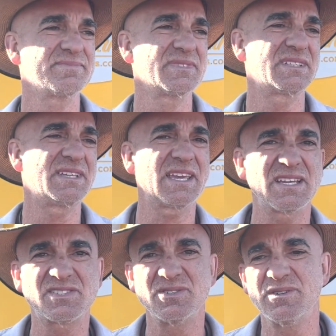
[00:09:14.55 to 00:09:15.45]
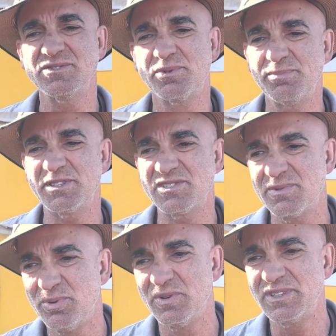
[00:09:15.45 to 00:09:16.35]
kick ourselves, we're a bit
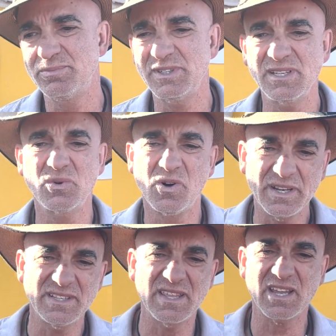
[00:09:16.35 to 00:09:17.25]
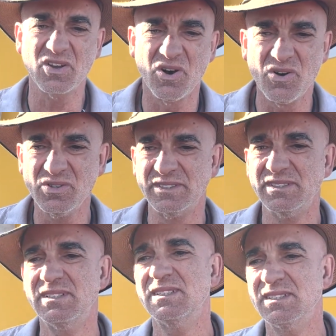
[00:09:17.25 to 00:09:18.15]
disappointed, we didn't quite hit that goal, and
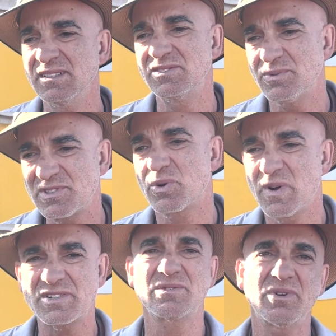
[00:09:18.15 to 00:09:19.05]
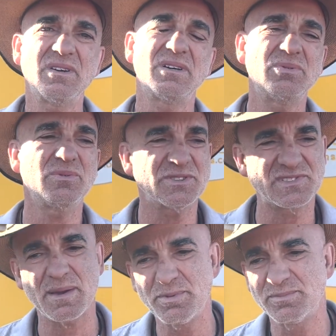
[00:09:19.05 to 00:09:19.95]
there's always a question, well, what's
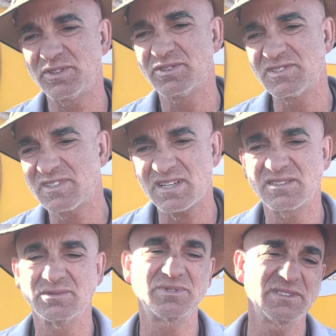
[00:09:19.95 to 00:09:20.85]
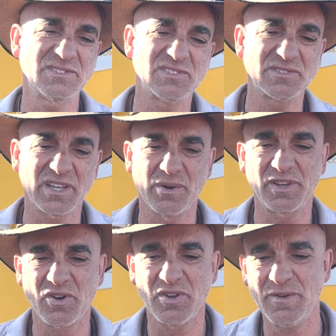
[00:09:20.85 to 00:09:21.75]
happened? We got stuck, or this isn't
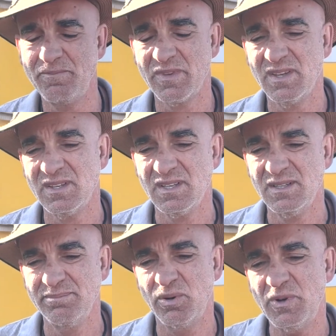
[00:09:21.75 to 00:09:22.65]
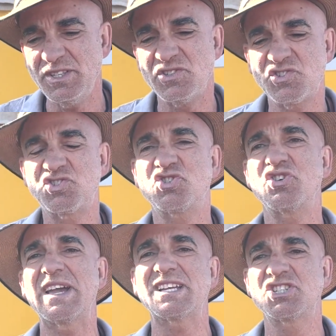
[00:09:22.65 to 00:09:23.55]
going on. But when you
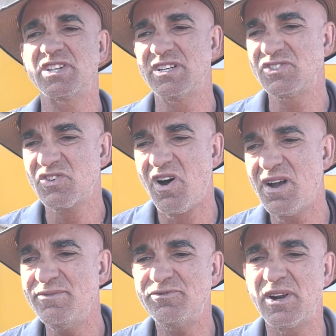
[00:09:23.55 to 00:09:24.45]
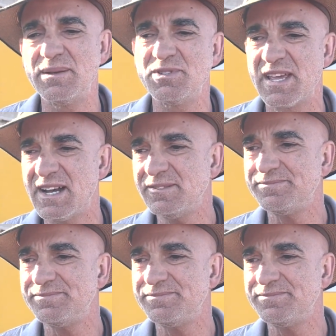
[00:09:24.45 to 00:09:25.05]
stretch those time frames out,